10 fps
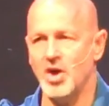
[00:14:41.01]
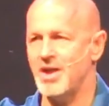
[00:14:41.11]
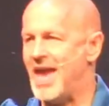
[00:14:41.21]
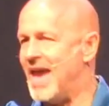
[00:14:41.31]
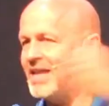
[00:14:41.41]

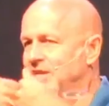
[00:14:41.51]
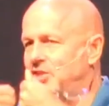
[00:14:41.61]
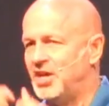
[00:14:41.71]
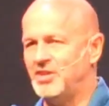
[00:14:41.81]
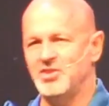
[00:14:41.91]
are at
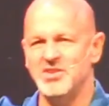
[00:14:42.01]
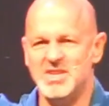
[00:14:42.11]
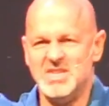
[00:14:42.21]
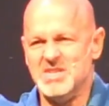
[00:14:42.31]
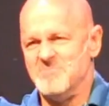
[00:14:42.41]
each other,
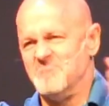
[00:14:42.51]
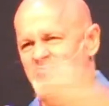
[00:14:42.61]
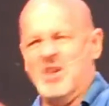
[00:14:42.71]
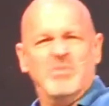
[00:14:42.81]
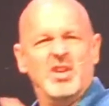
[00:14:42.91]

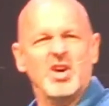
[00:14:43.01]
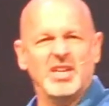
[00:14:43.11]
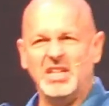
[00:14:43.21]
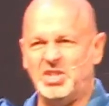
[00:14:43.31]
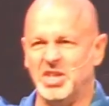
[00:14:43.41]
rubbing
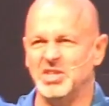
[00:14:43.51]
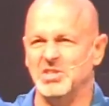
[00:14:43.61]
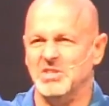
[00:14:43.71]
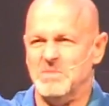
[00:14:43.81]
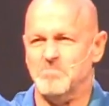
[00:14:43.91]
on each
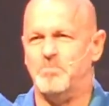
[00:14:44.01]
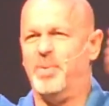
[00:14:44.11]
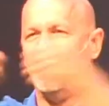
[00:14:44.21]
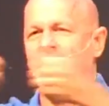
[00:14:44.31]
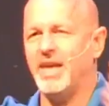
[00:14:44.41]
other,
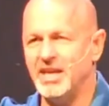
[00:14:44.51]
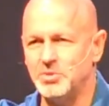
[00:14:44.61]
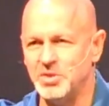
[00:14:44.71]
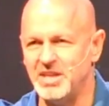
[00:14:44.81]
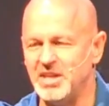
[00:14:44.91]
butting
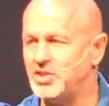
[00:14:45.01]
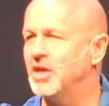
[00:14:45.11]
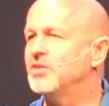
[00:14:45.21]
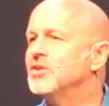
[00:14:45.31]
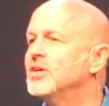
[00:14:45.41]
heads with each
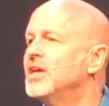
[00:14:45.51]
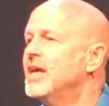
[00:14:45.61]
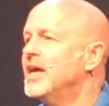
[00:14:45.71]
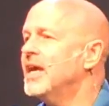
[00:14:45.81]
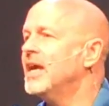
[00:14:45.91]
other,
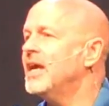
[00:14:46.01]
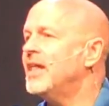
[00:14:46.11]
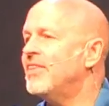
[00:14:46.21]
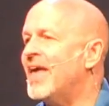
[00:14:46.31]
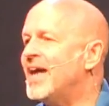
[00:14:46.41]

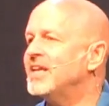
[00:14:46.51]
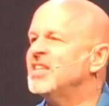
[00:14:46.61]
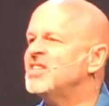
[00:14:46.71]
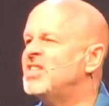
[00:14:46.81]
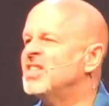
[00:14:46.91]
that
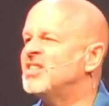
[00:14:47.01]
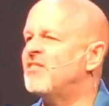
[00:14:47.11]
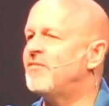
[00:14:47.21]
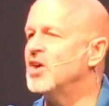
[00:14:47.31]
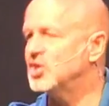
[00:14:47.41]
is
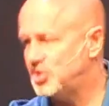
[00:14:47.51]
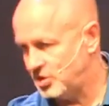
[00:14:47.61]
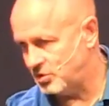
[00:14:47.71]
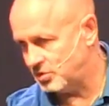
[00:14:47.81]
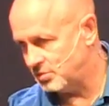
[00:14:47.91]

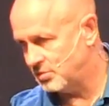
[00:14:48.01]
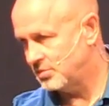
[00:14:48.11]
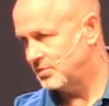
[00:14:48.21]
dysfunctional.